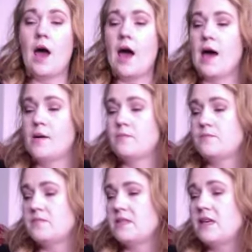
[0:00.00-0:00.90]

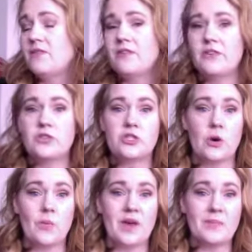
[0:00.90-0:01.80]
even if you
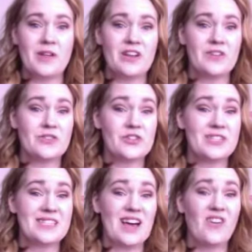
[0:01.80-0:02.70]
don't make videos
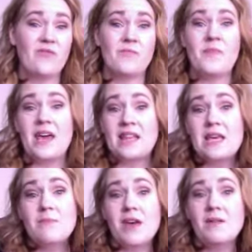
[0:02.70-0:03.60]
yourself, make
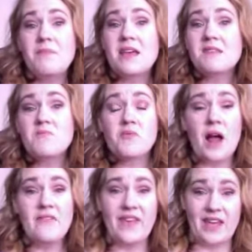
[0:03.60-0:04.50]
them and make them
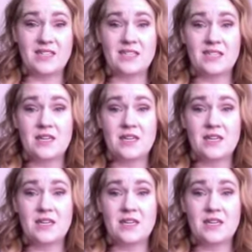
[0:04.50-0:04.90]
private,